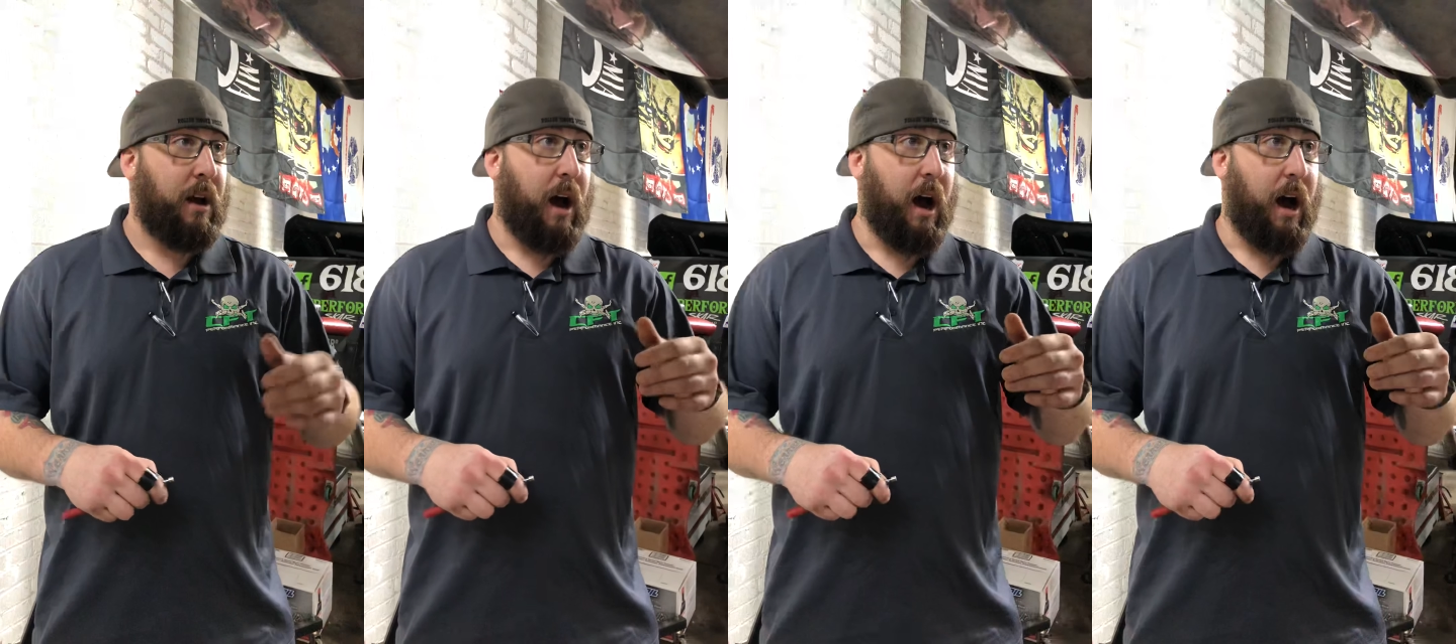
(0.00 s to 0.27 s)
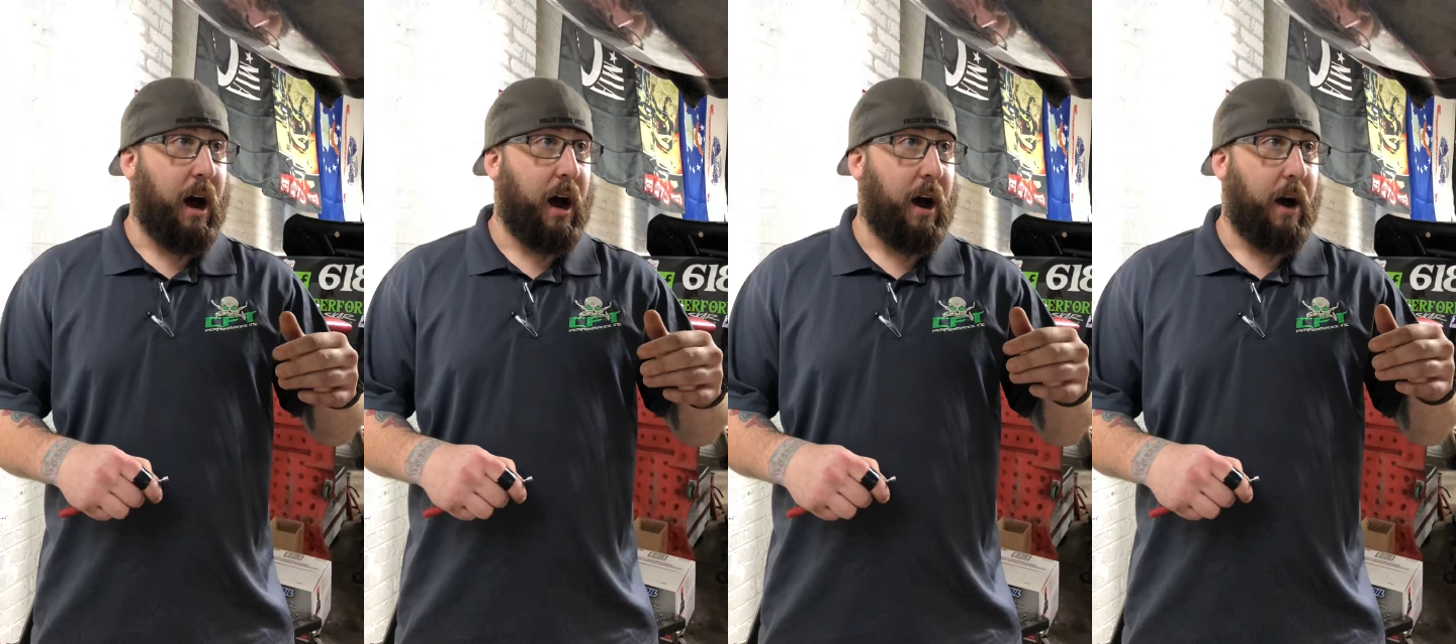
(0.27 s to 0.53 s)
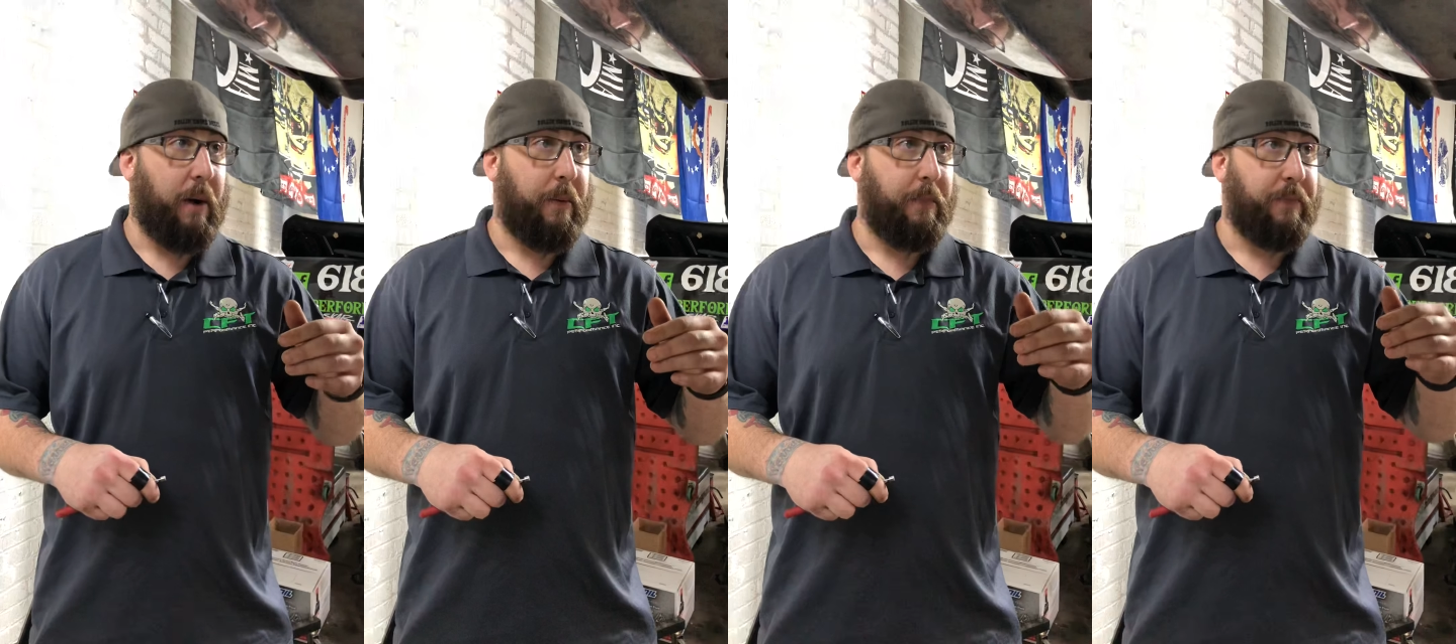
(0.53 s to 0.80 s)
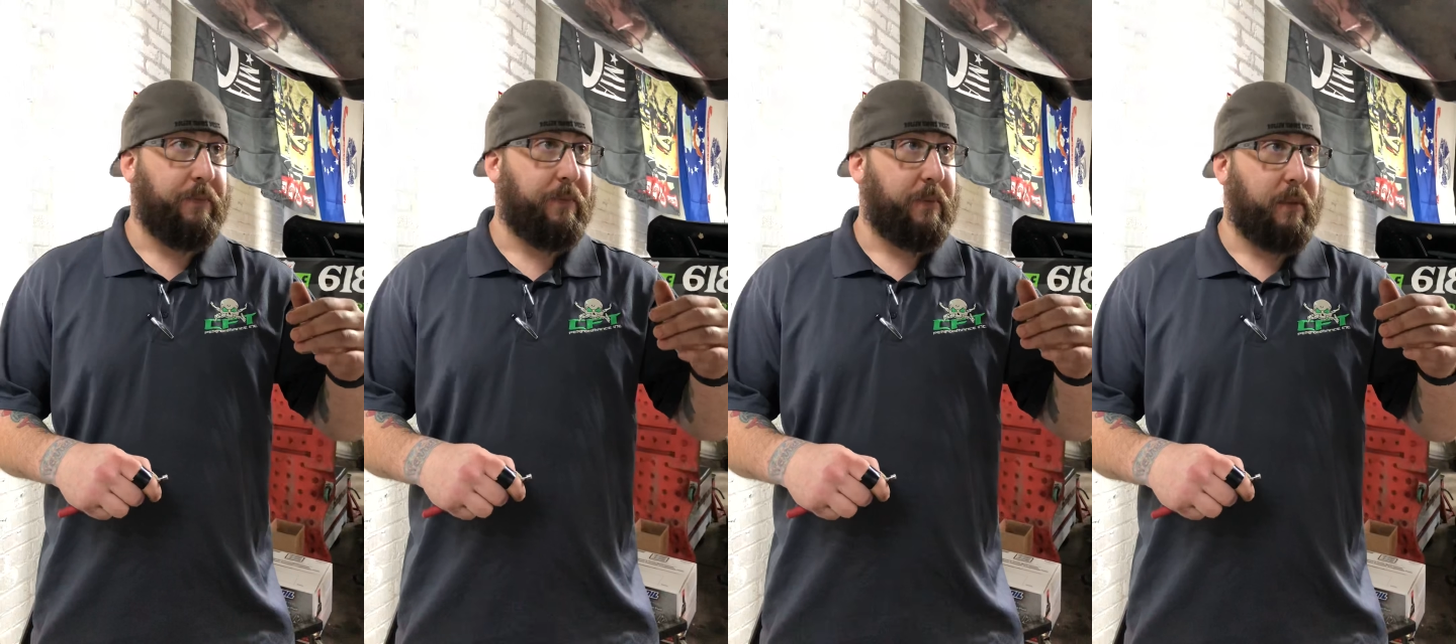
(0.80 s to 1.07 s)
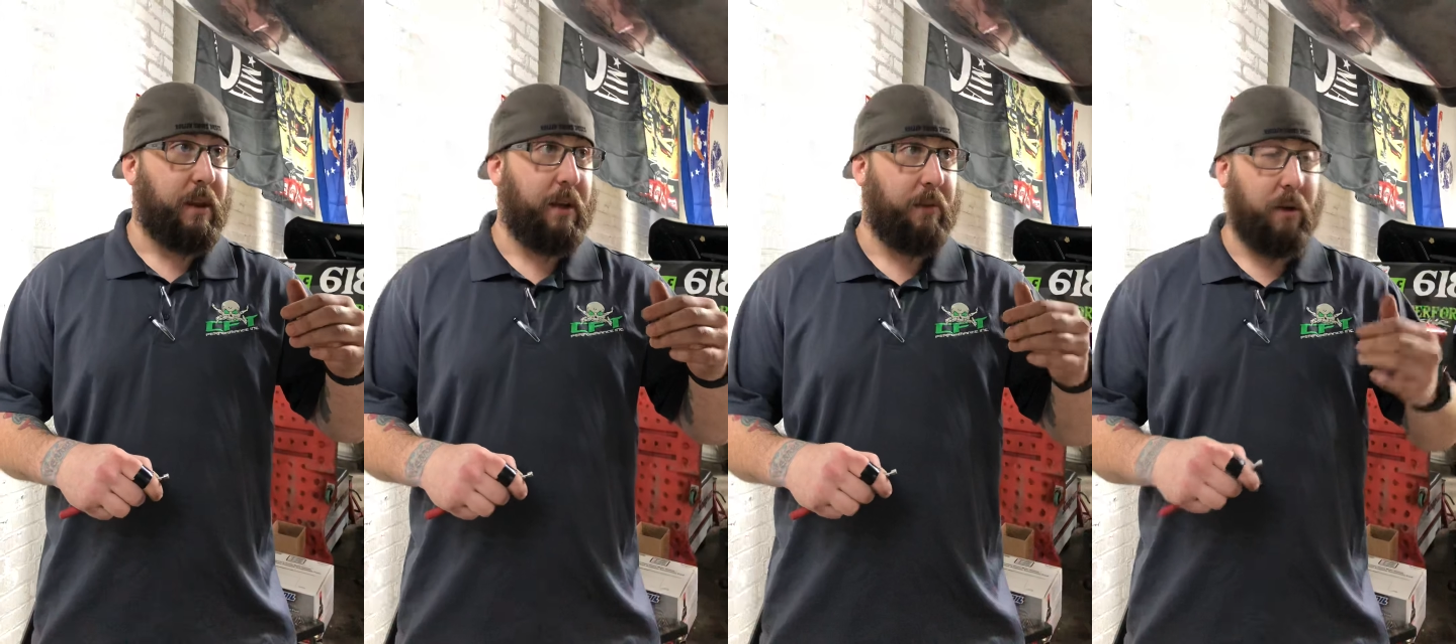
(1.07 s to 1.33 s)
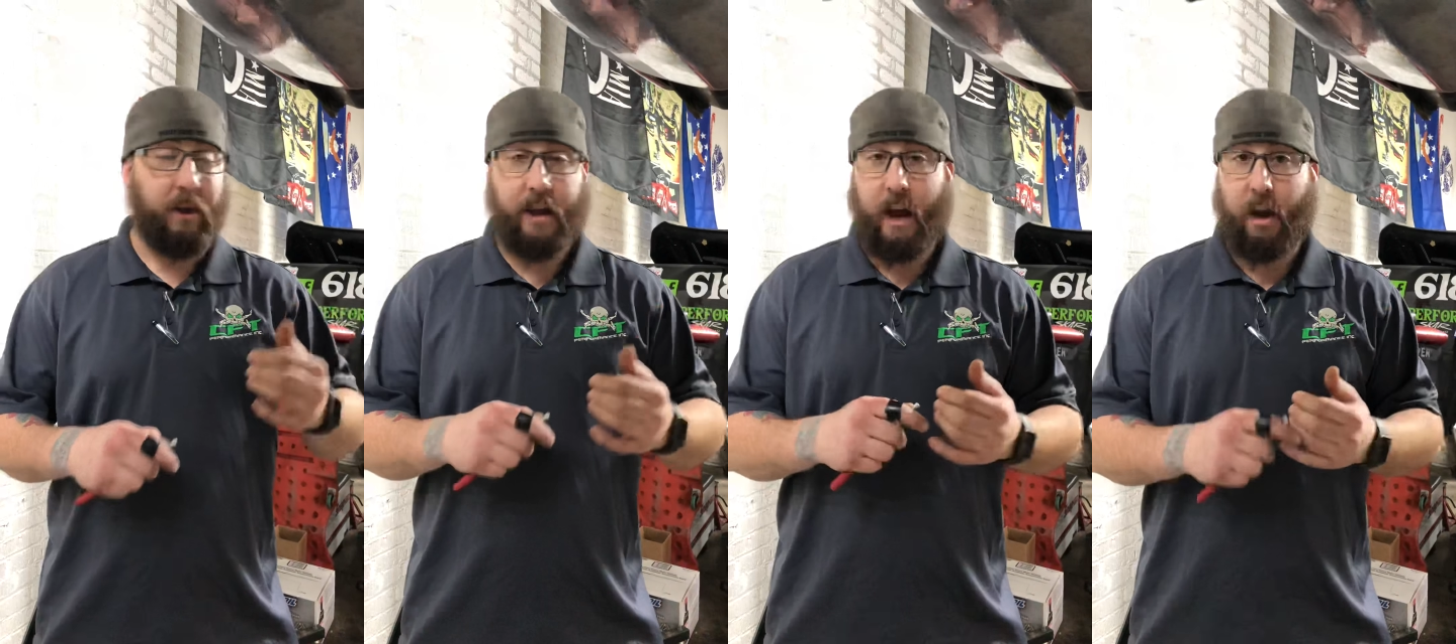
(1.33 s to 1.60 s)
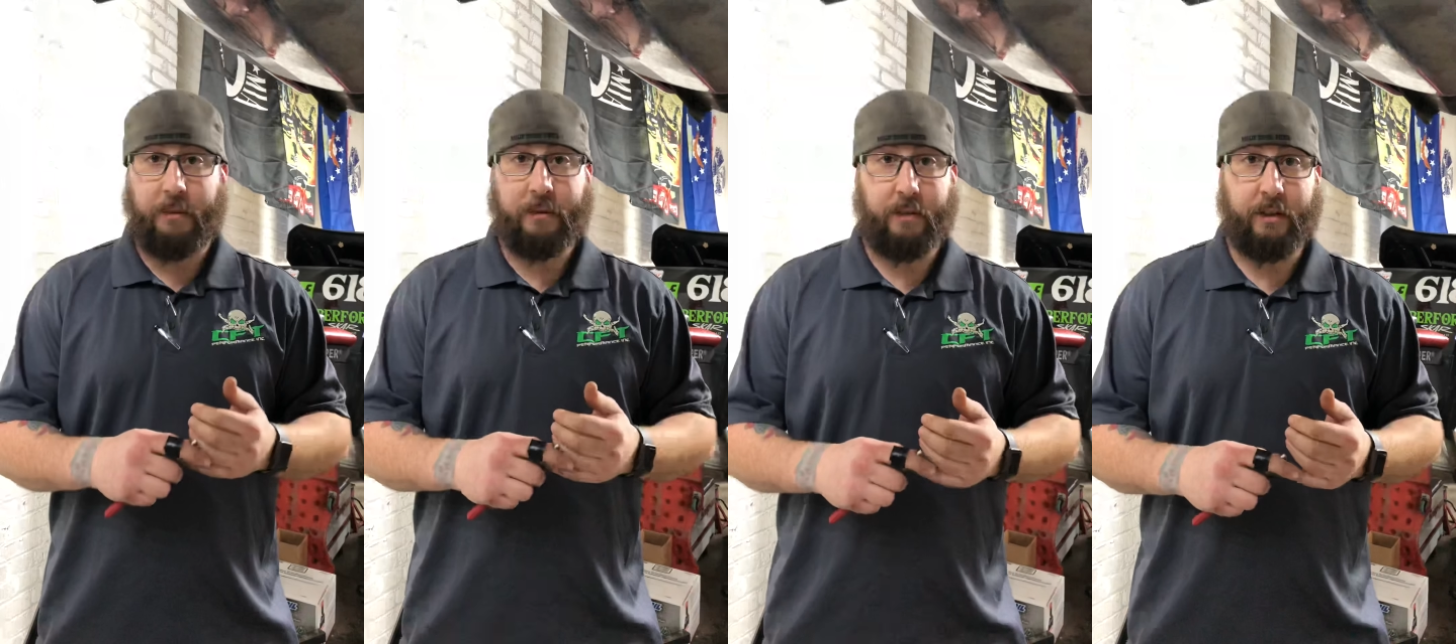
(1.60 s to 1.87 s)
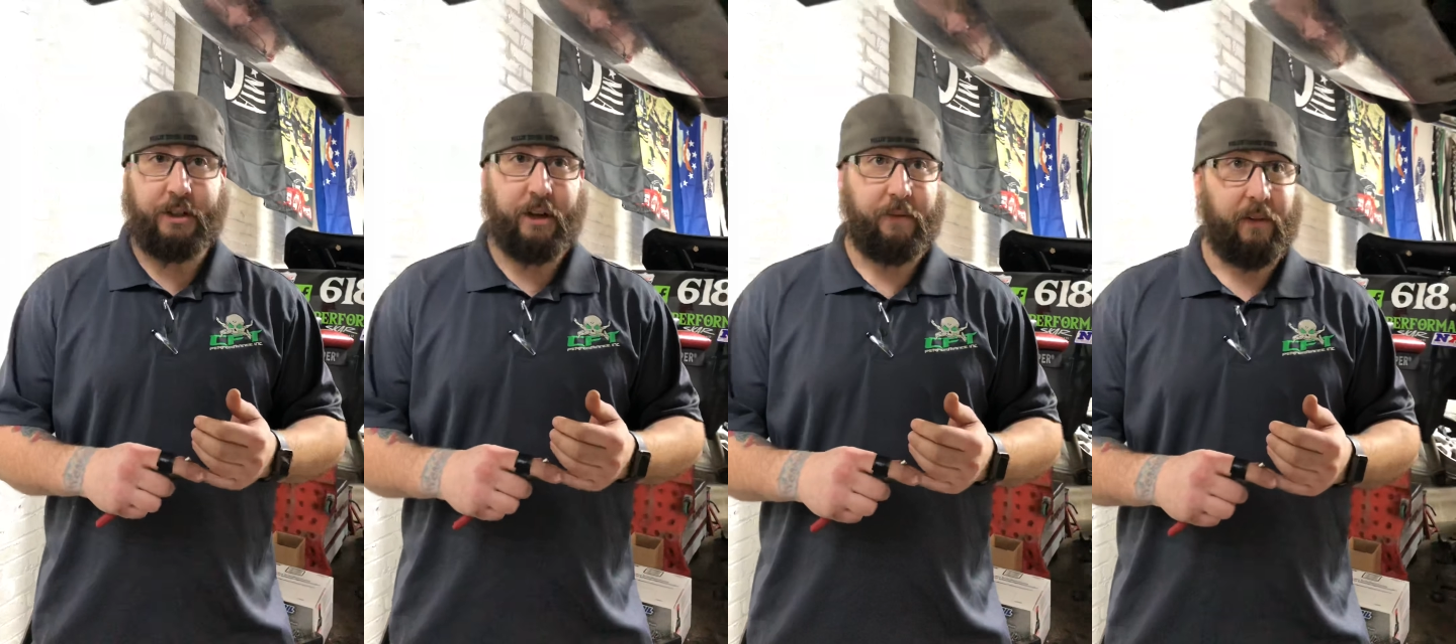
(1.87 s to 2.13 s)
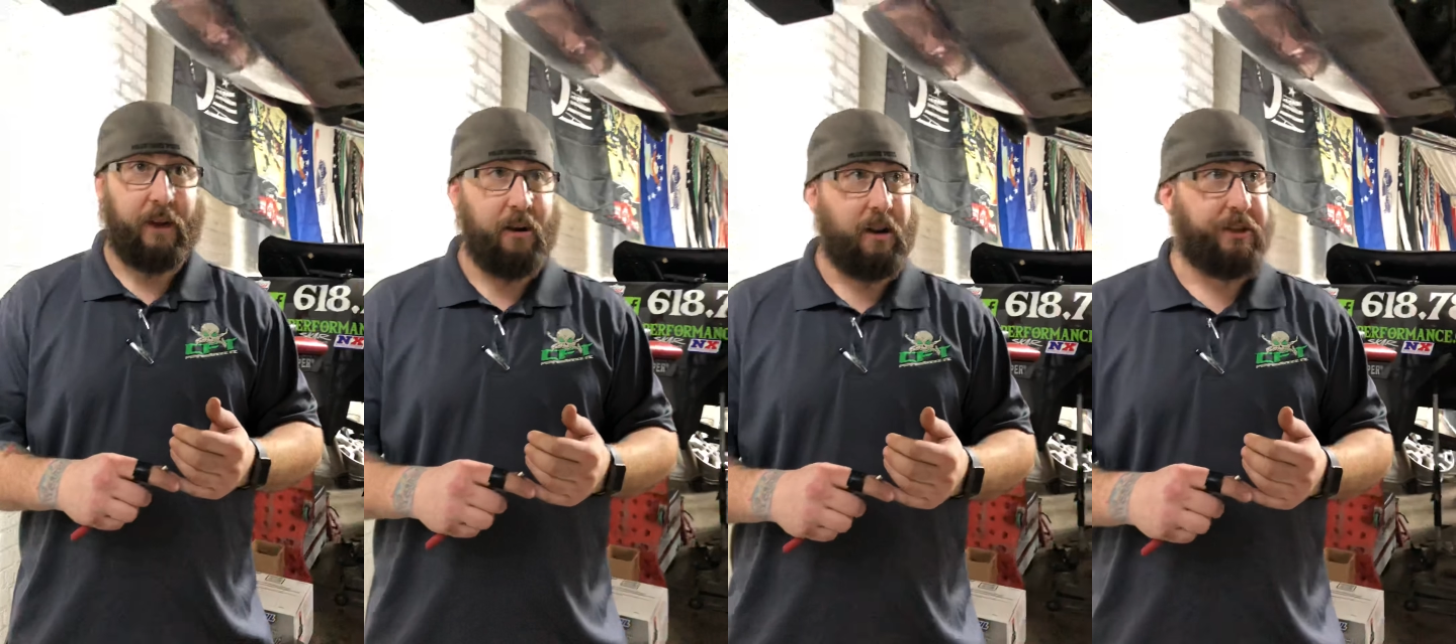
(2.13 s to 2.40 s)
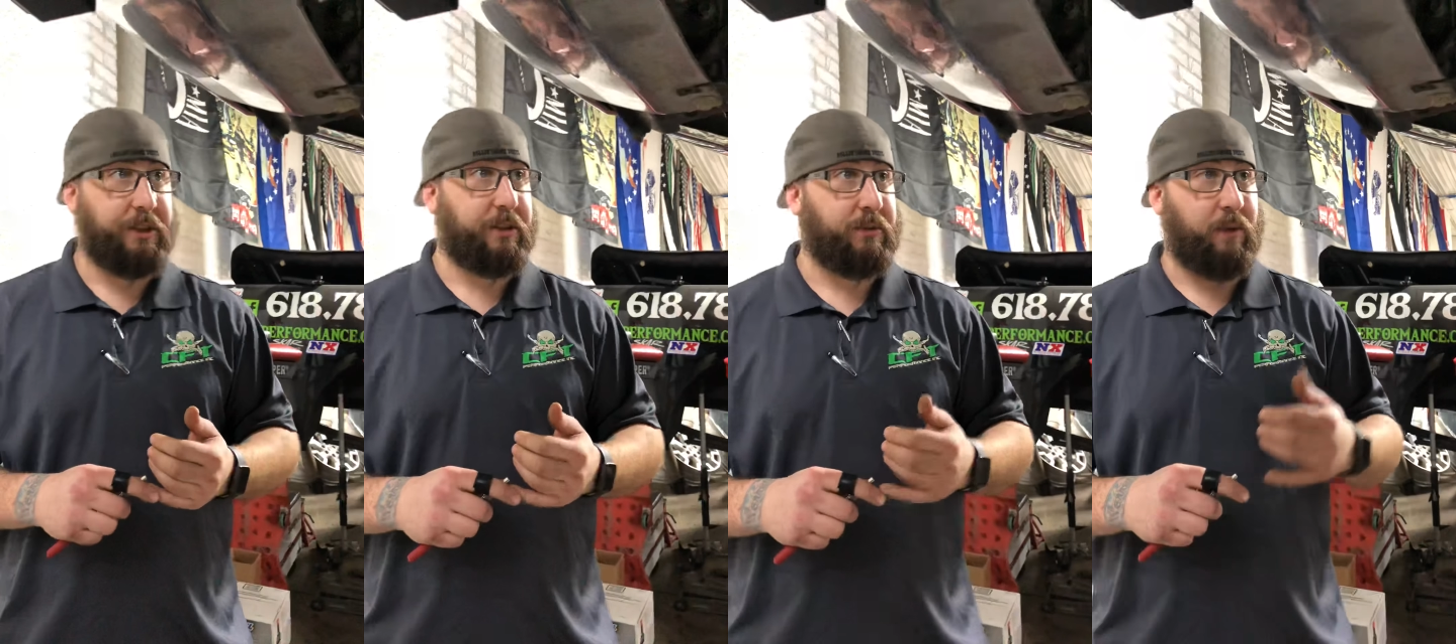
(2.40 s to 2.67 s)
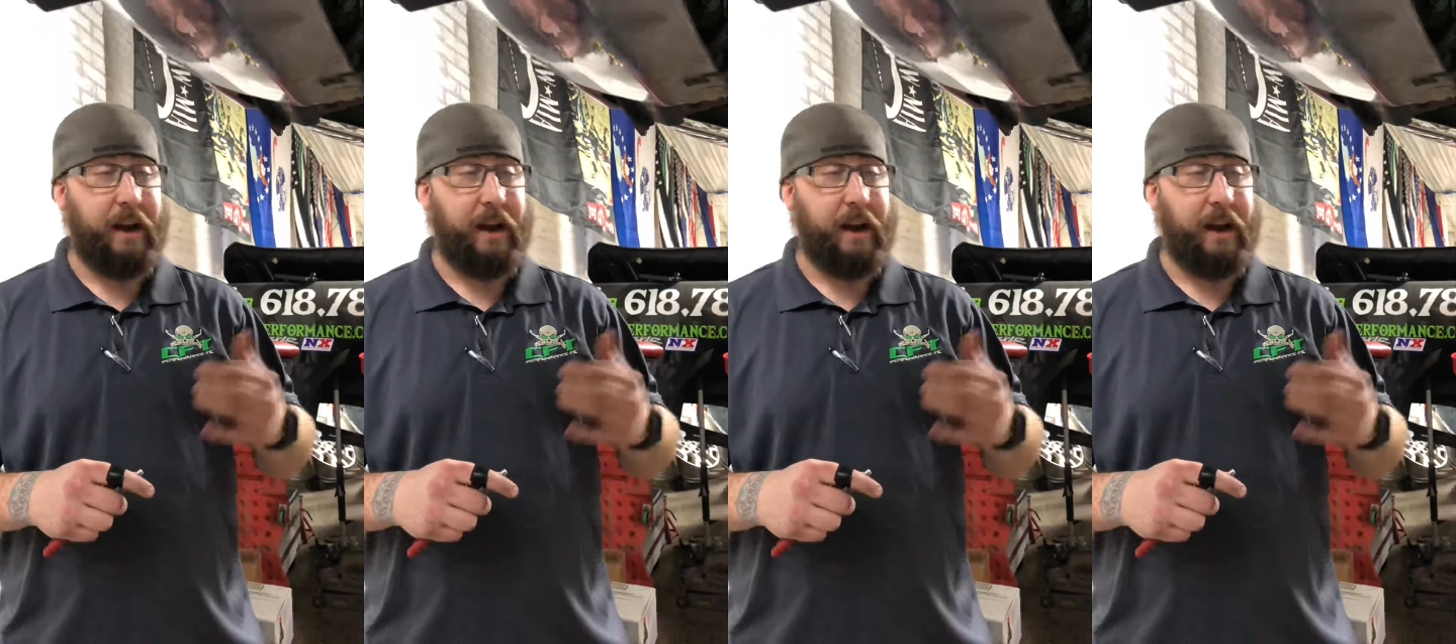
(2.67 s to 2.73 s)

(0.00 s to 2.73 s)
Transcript: It really helps with the shift flare issues.